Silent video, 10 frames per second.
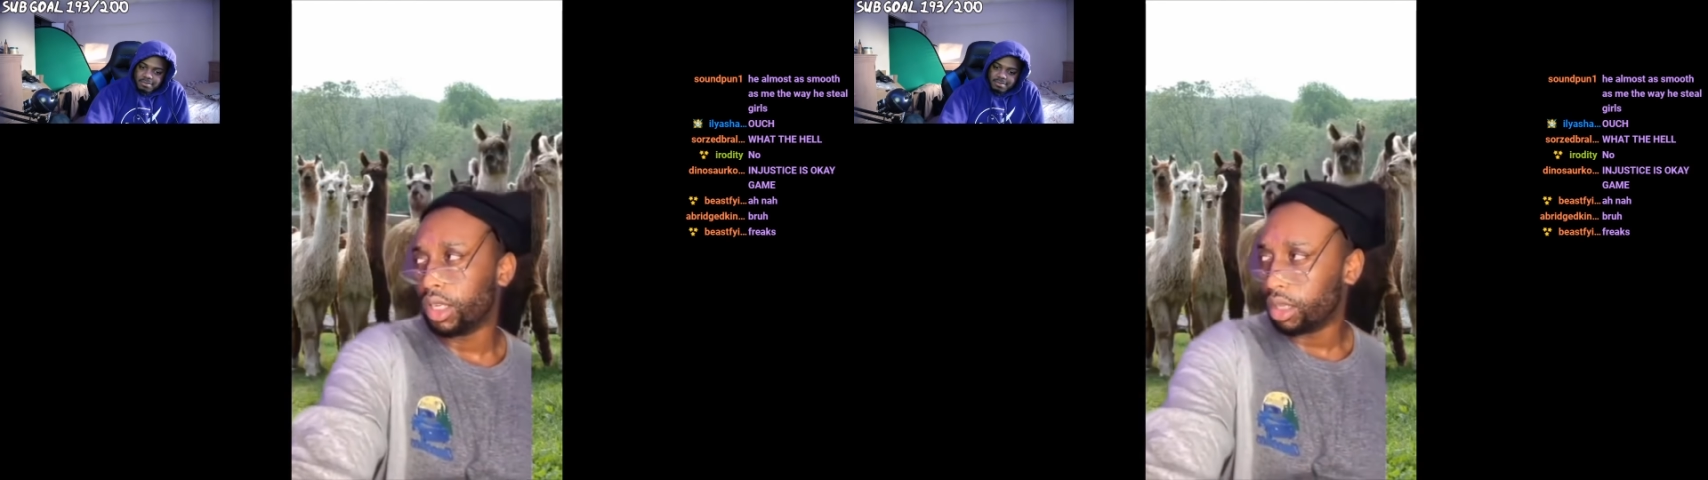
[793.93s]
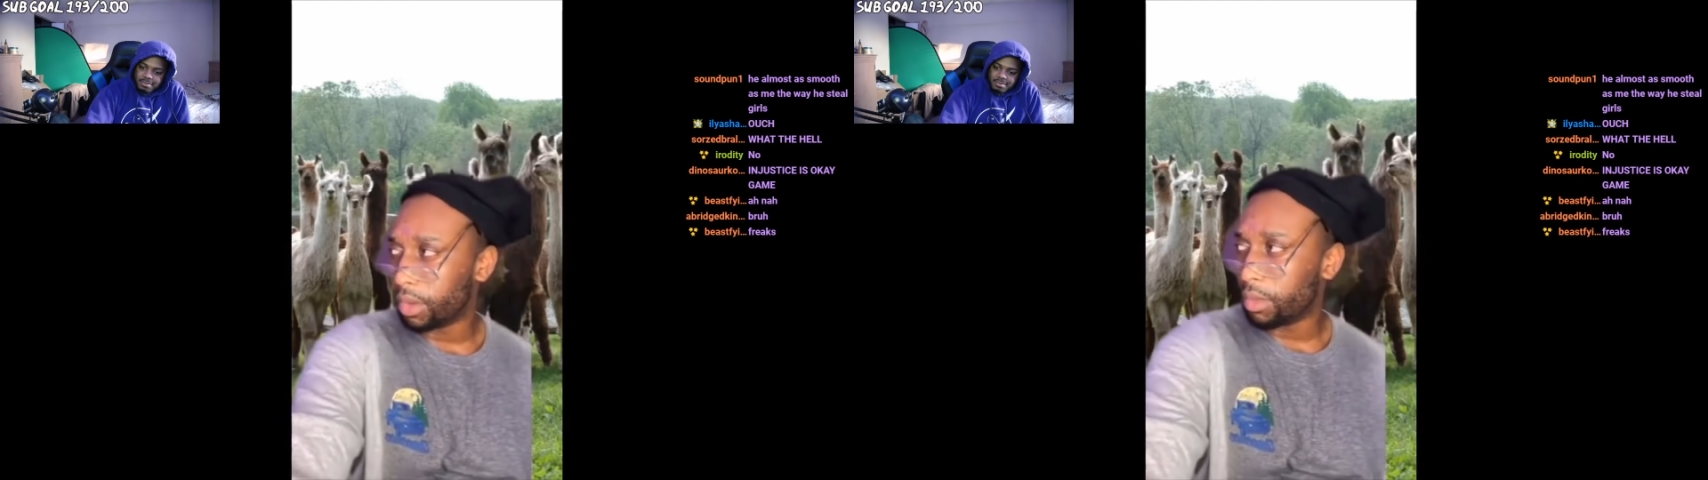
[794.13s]

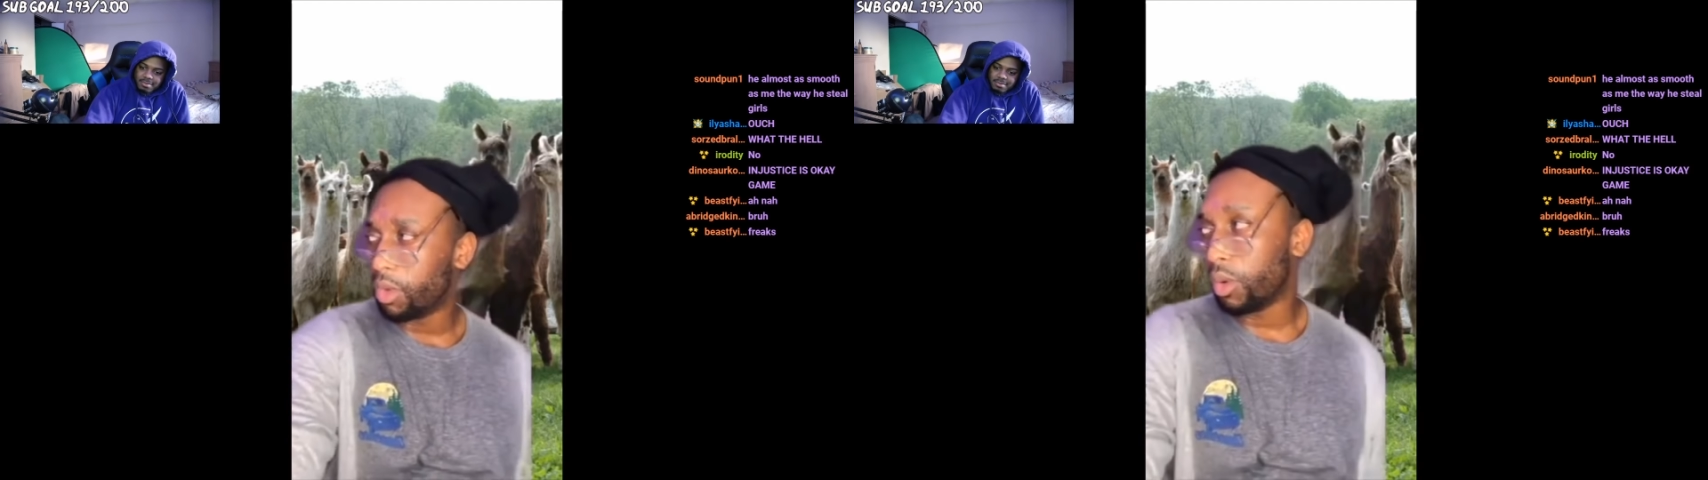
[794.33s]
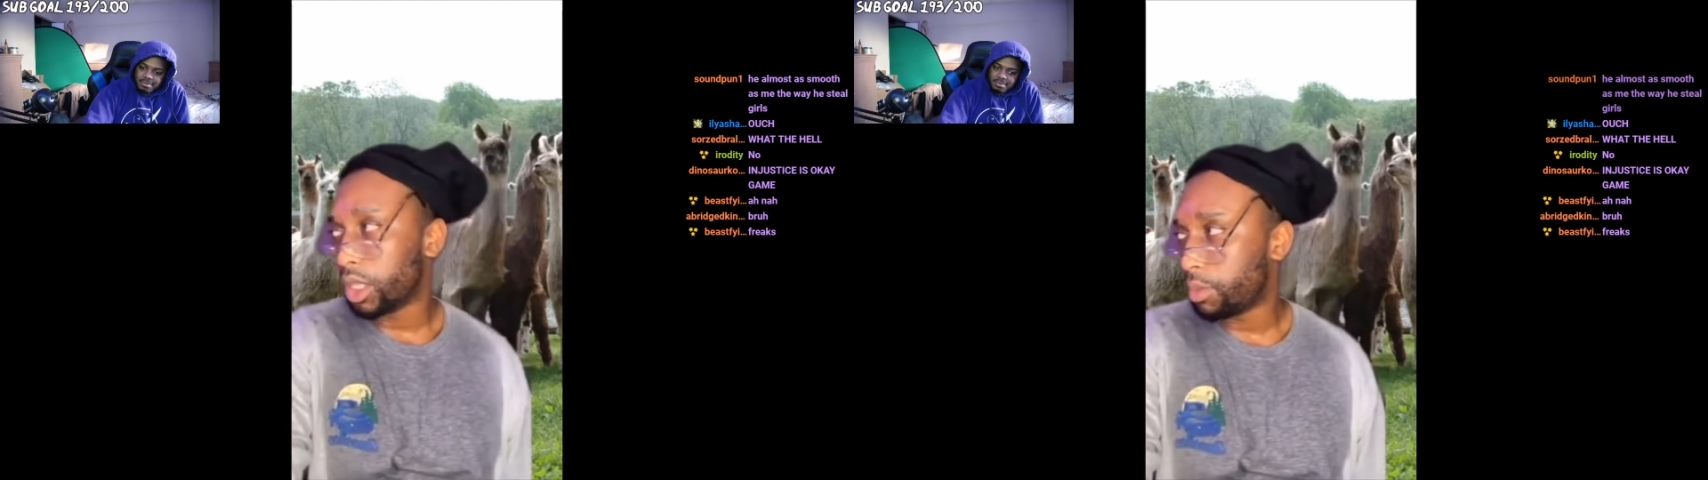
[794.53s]
a little
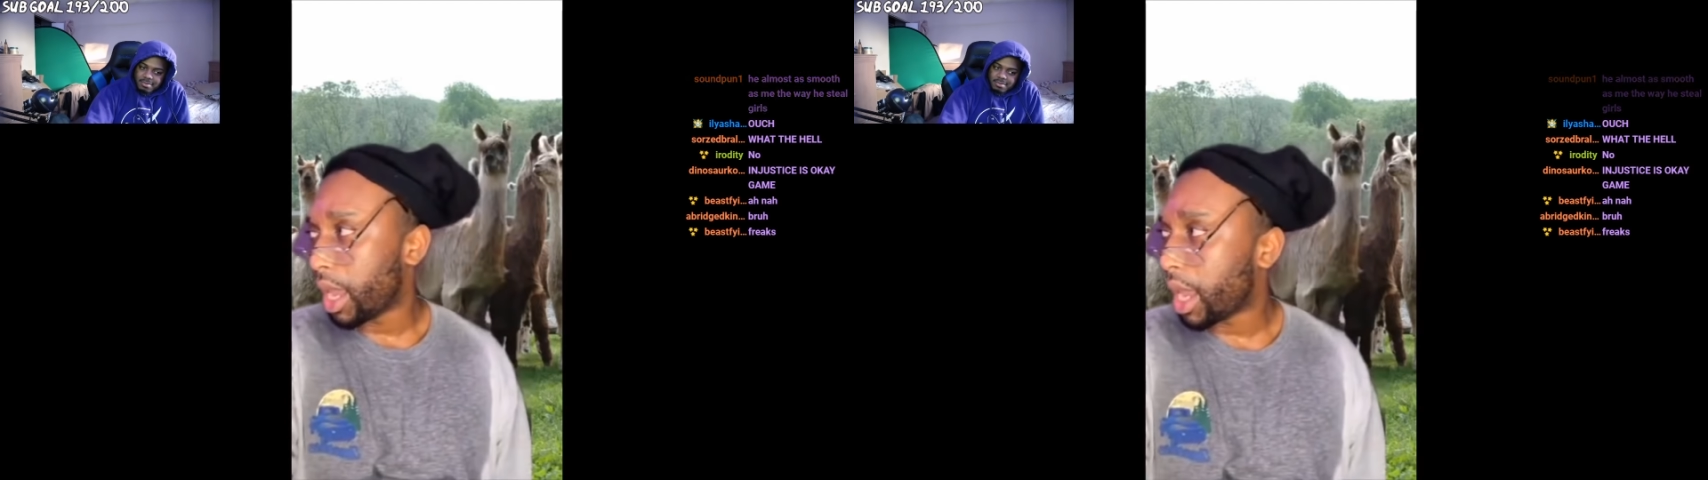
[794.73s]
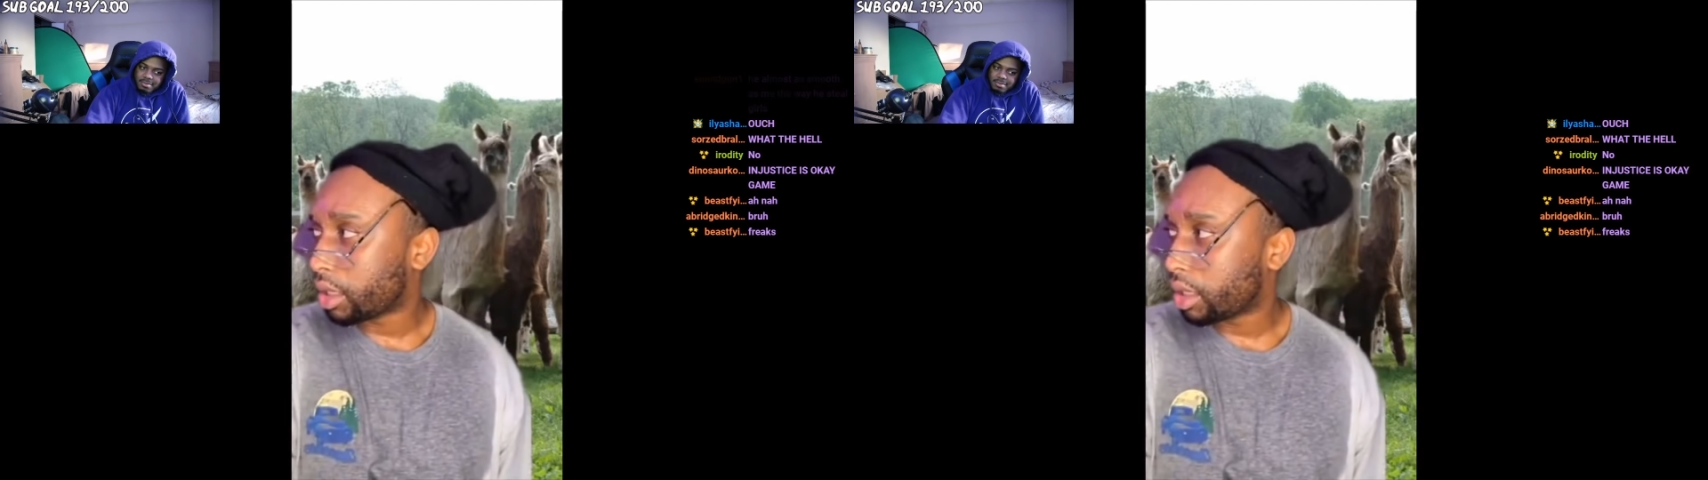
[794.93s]
bit more
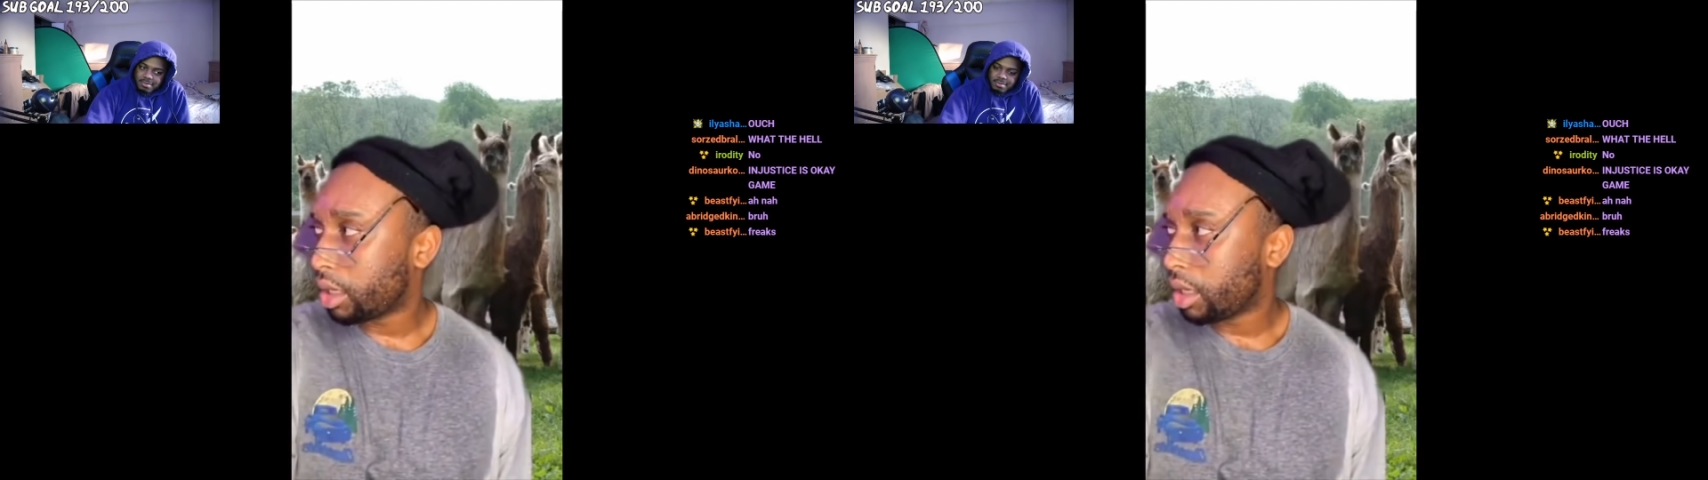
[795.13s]
respect.